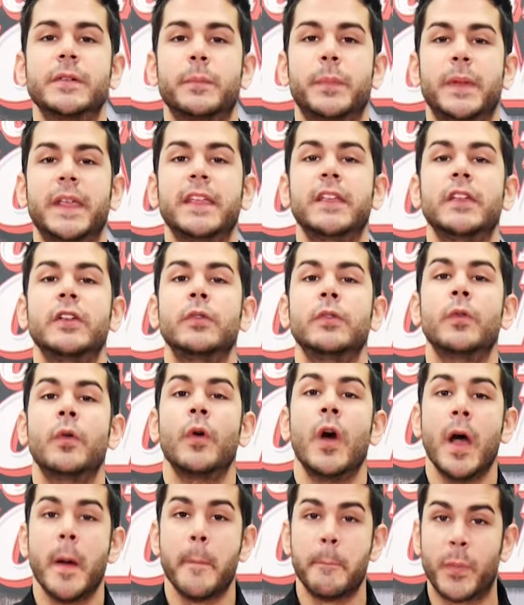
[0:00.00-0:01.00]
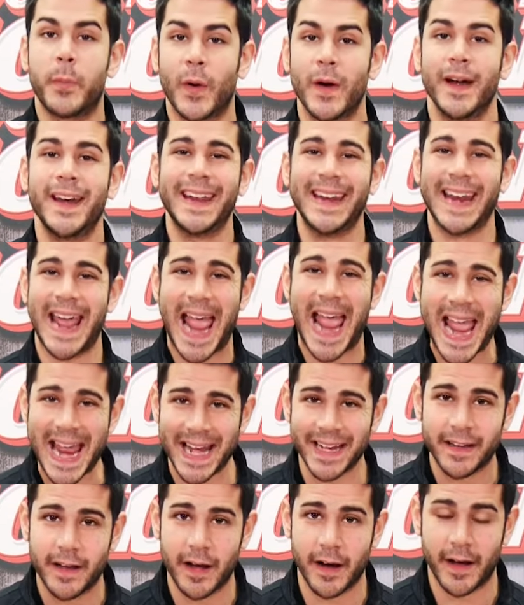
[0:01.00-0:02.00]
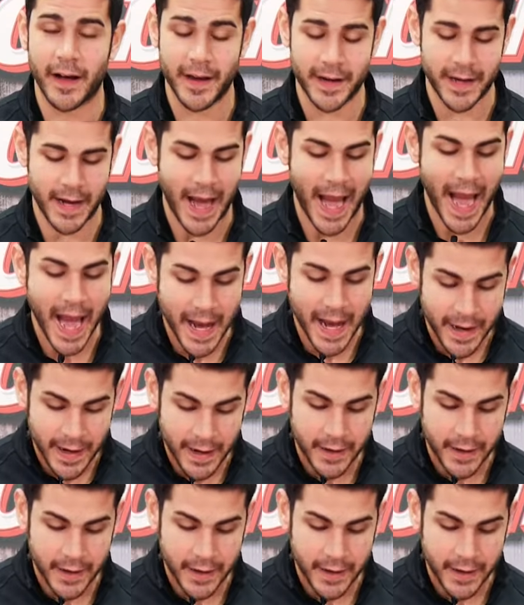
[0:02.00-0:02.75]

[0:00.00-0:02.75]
PU printed and I